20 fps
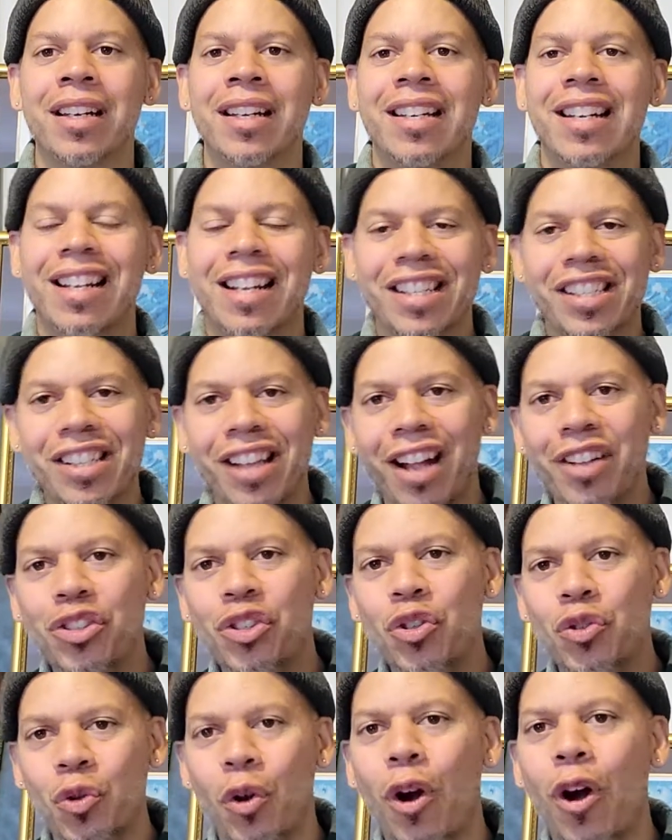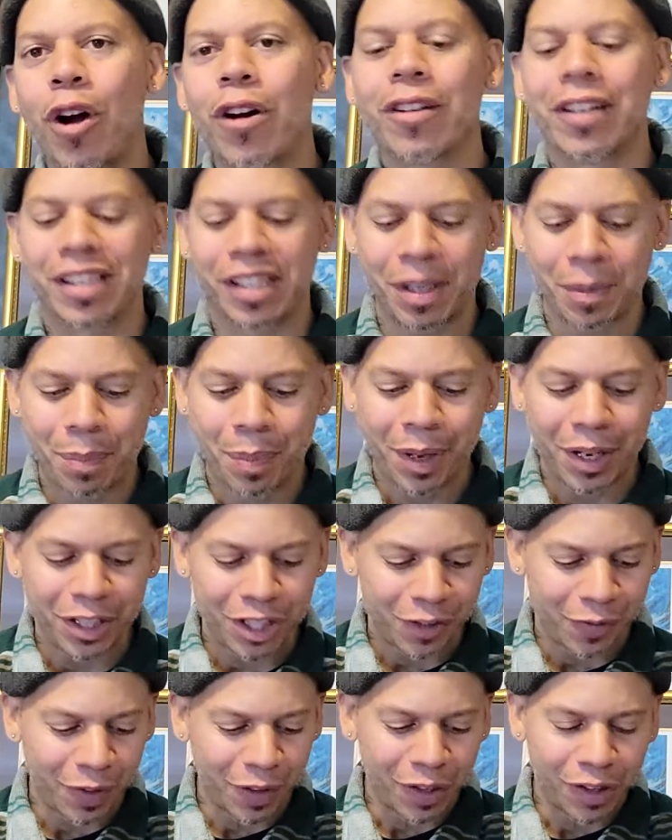And it's not strong as the pitch
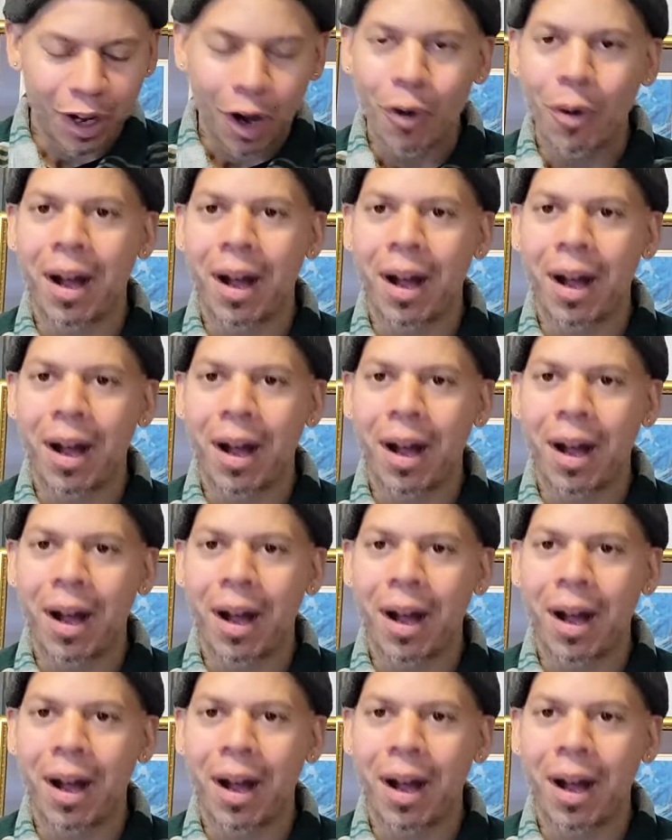of a goat